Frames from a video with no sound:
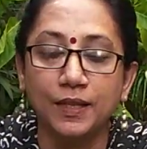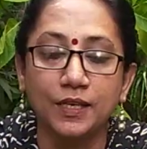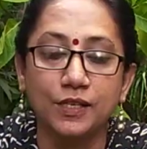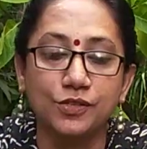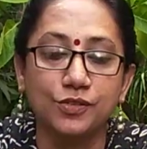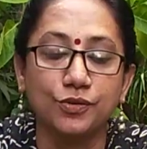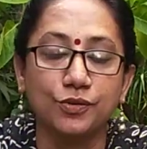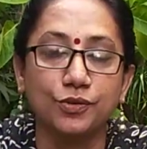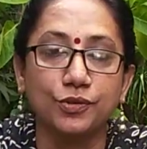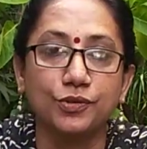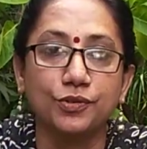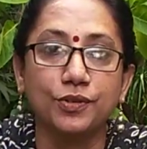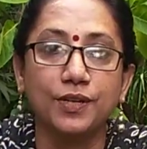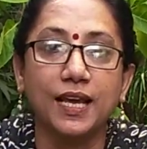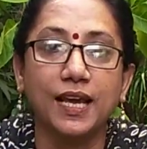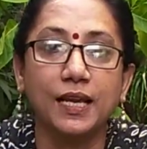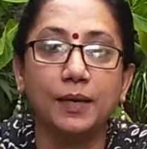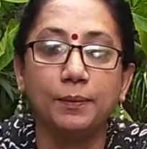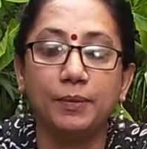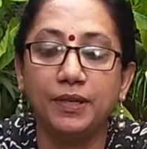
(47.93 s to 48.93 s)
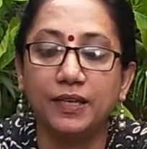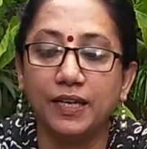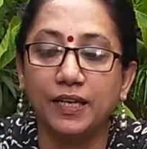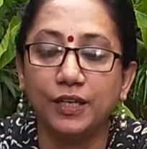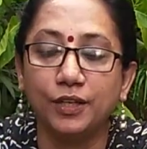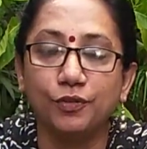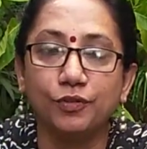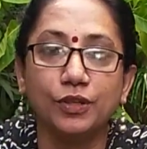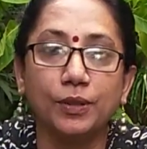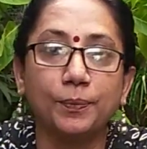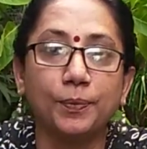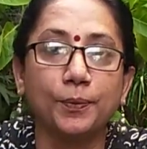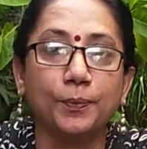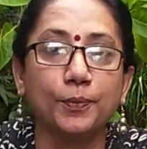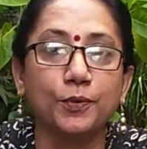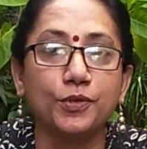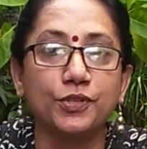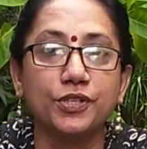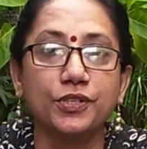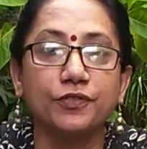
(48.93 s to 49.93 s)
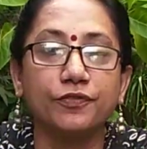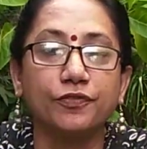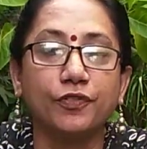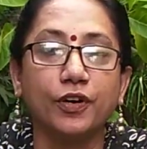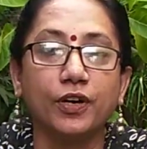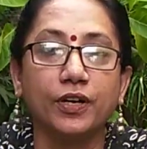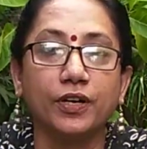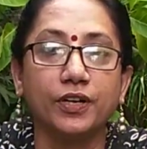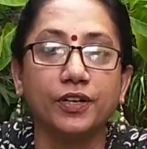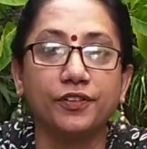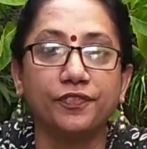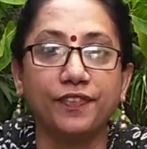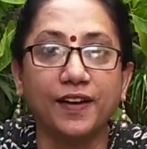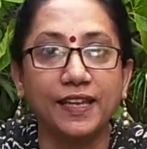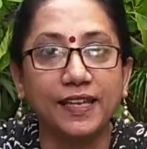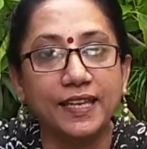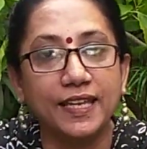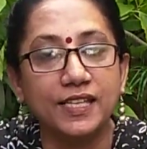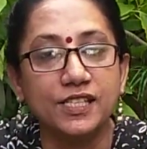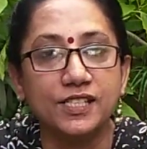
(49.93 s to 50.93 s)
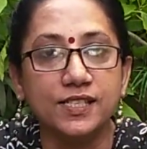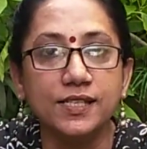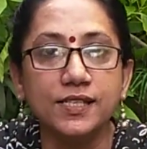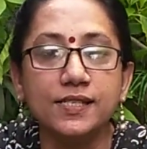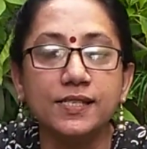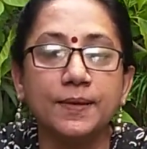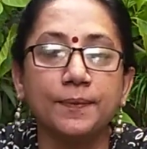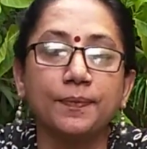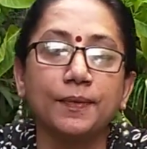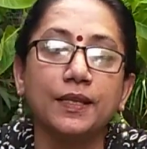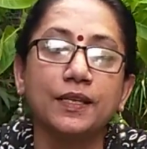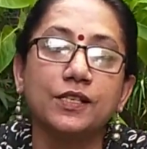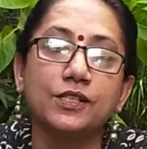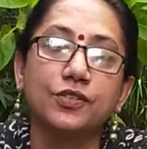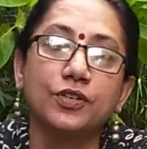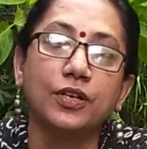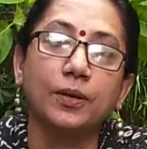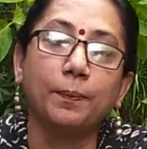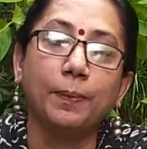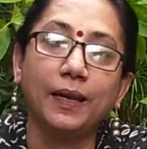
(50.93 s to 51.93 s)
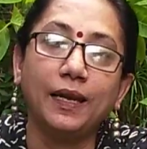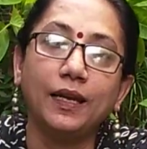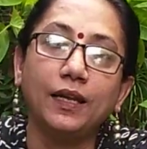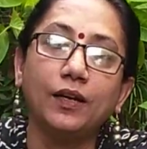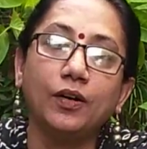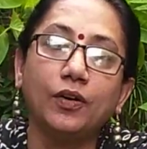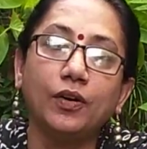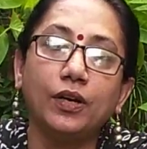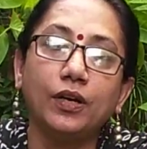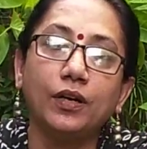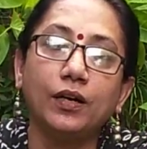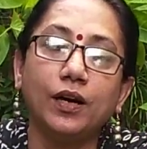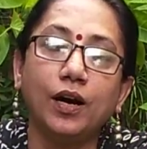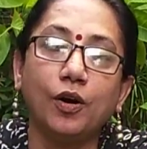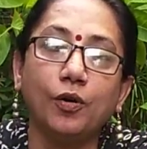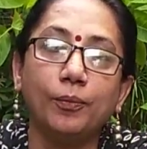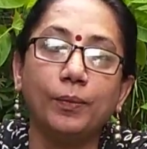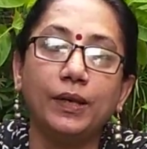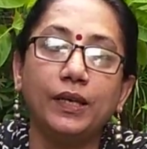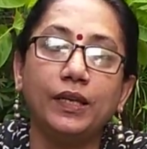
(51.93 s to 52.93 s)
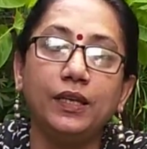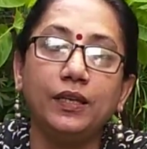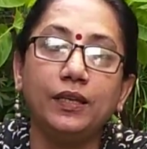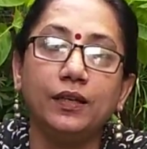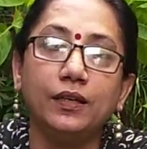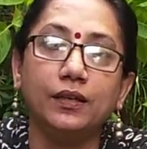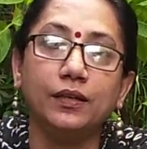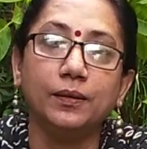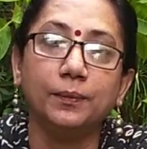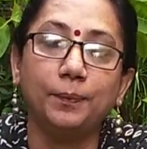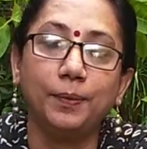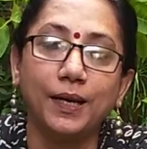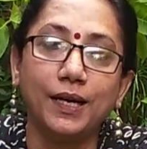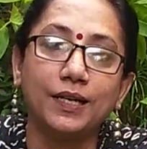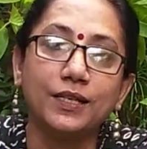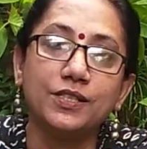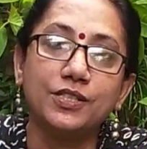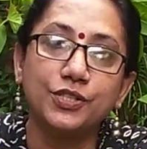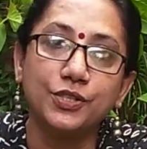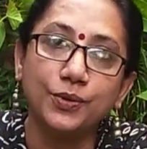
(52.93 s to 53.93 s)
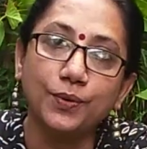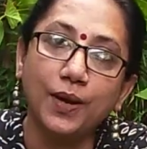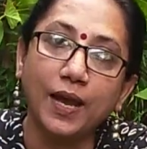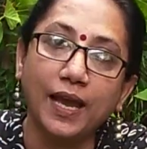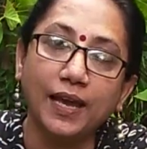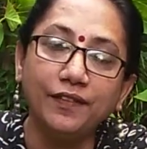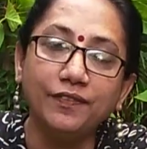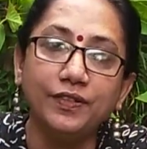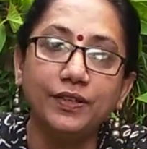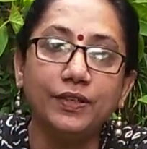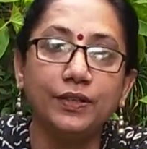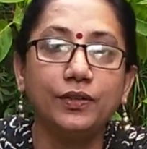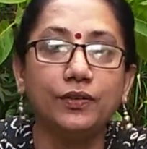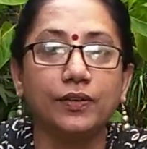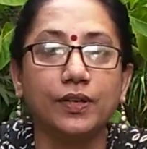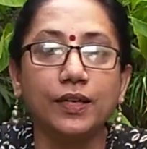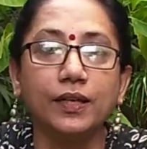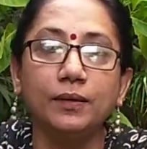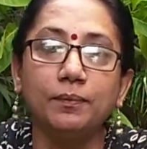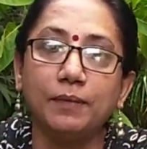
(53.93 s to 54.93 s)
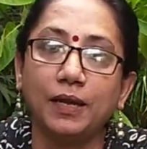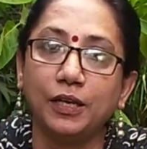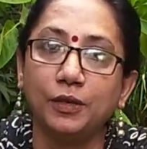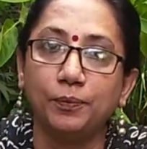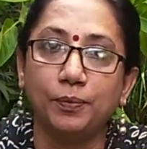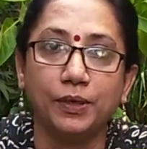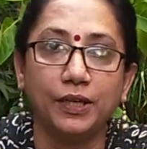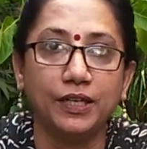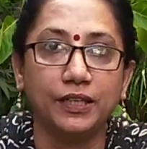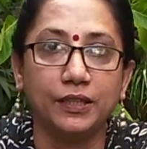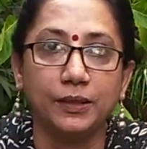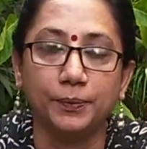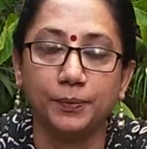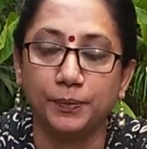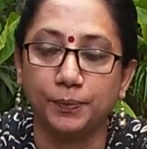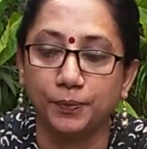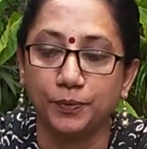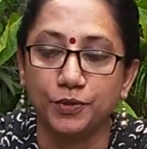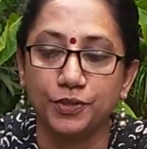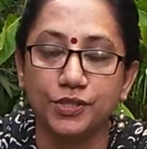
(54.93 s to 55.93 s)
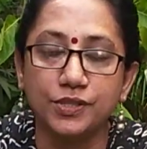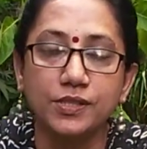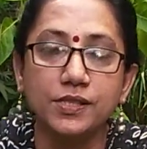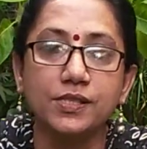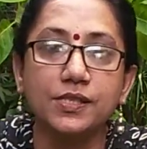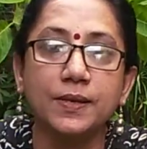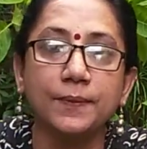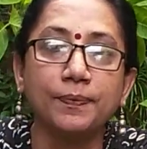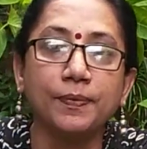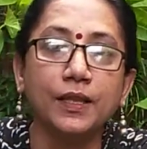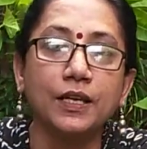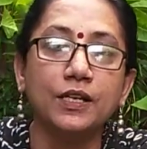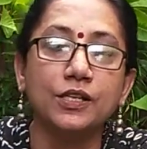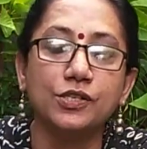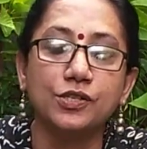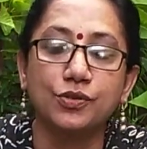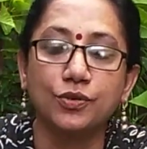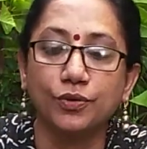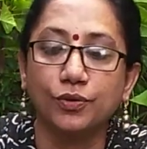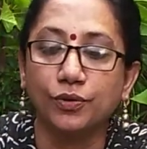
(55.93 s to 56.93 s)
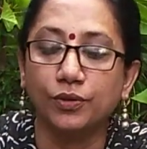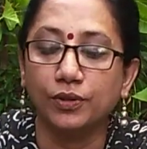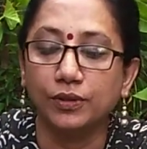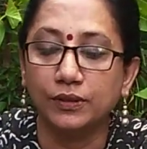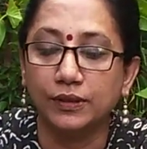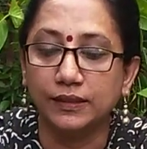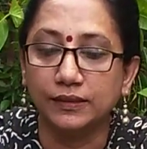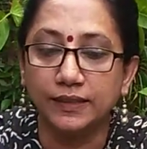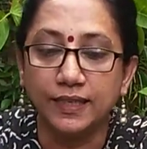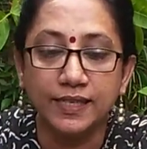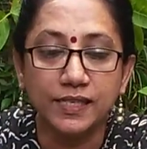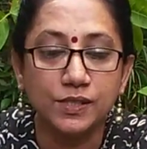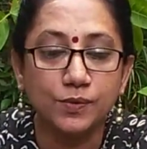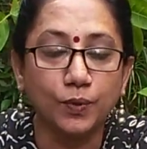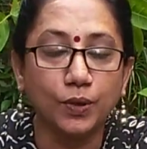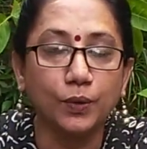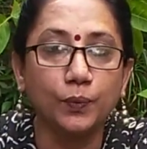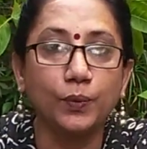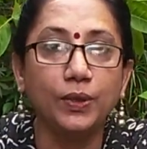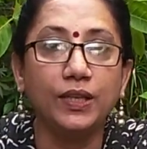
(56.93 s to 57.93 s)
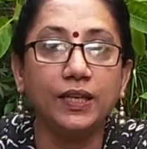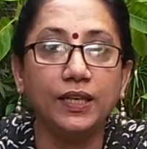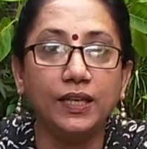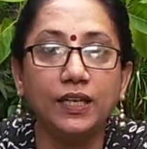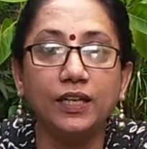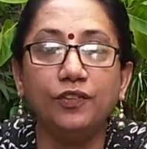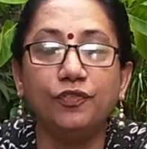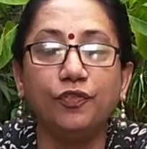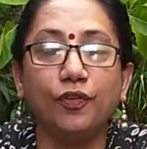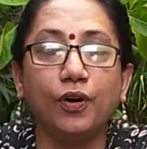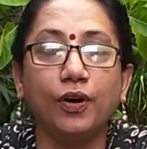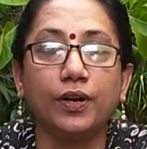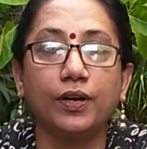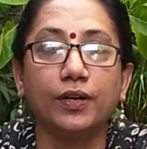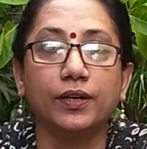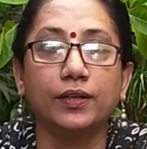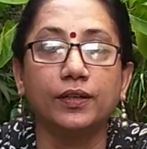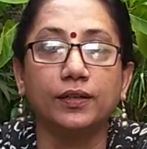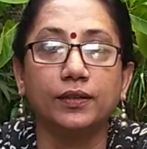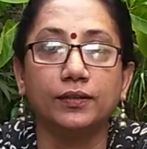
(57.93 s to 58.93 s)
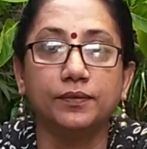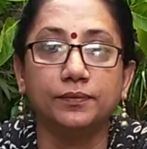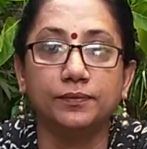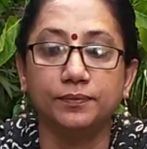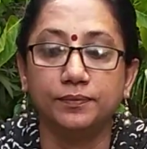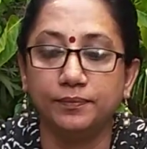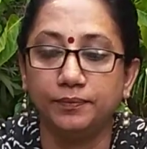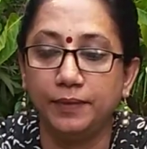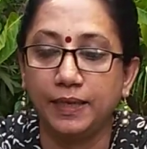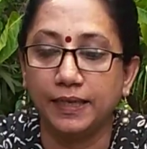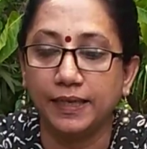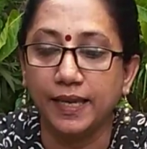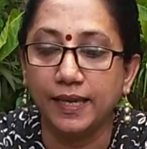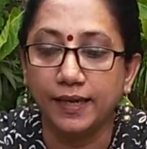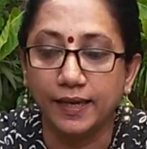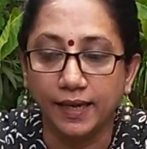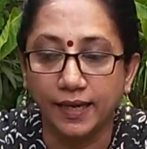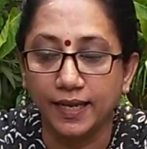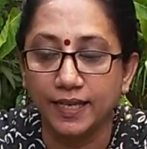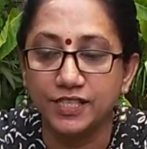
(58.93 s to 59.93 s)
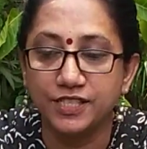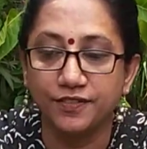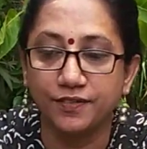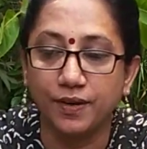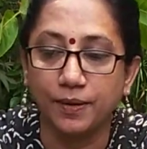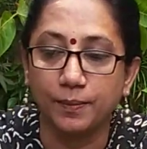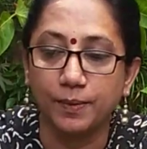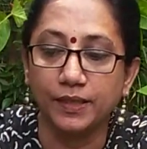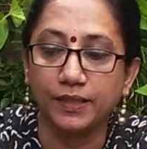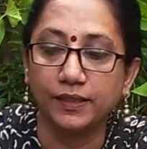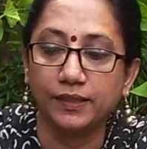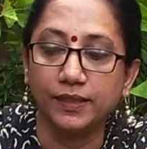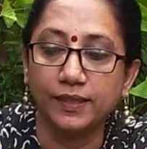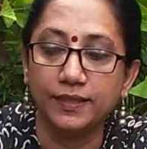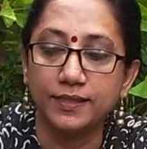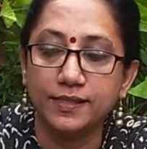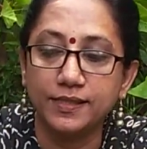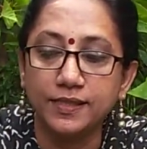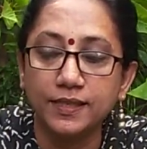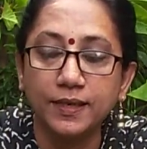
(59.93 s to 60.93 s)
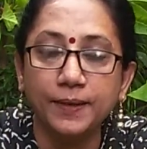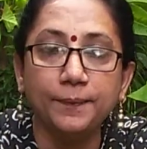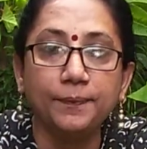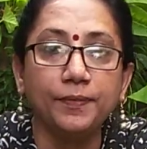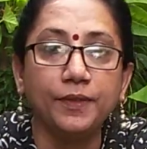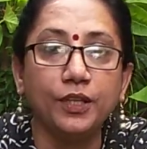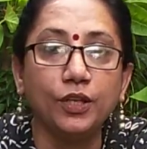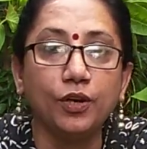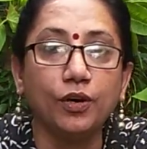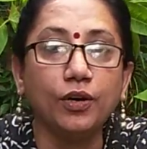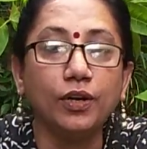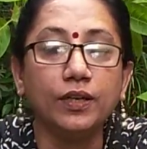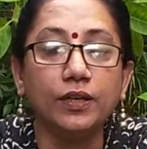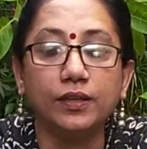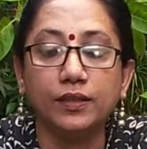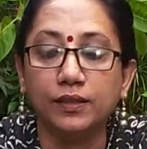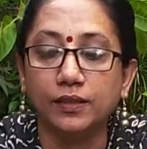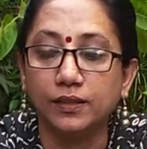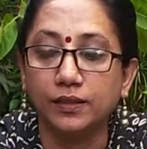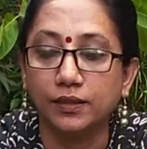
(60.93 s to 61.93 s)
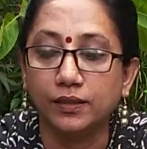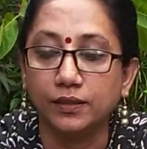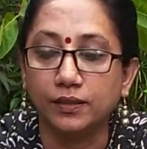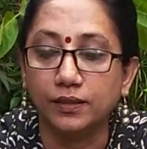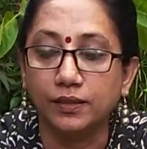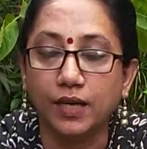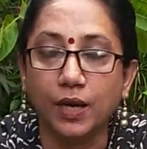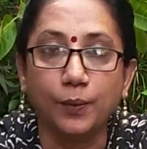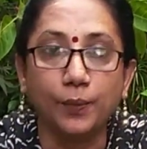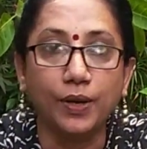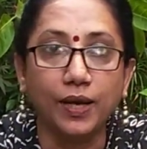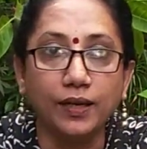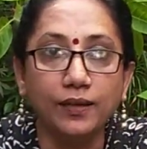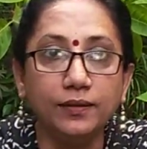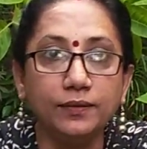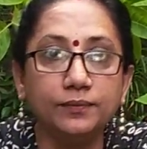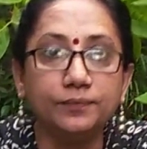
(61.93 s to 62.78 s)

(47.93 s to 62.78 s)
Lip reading: So today I'll be telling you the proportion for 5 kgs. So depending on how many plants you have, you can manipulate the proportions. So the things what we need for making Ghana Jiva Amrita is your cow dung,